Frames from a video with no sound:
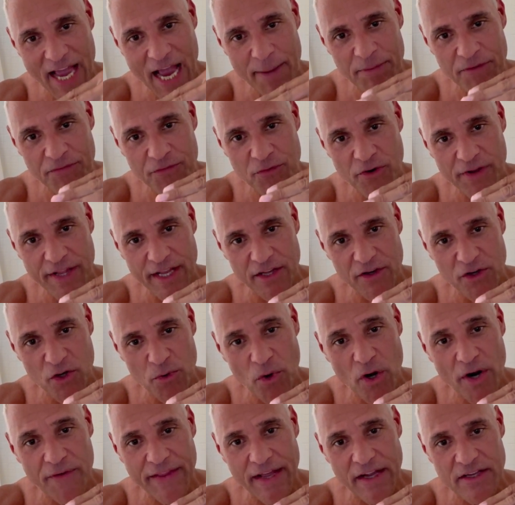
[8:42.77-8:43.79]
Before
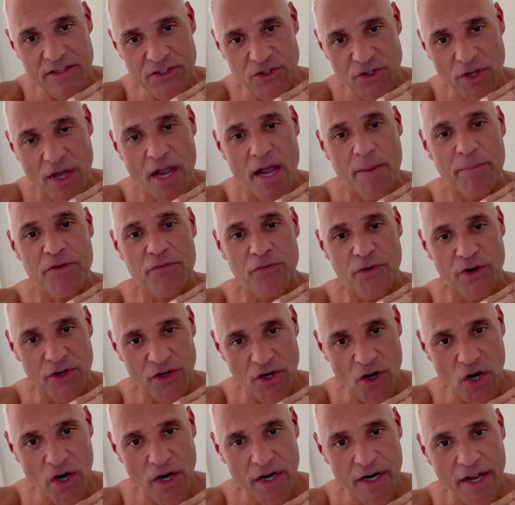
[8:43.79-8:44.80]
you
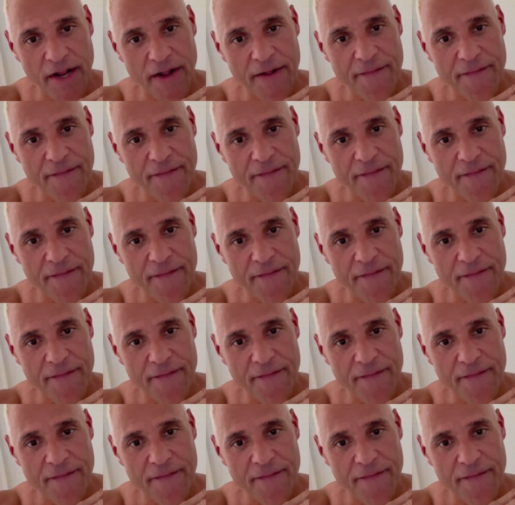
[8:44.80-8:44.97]
know it,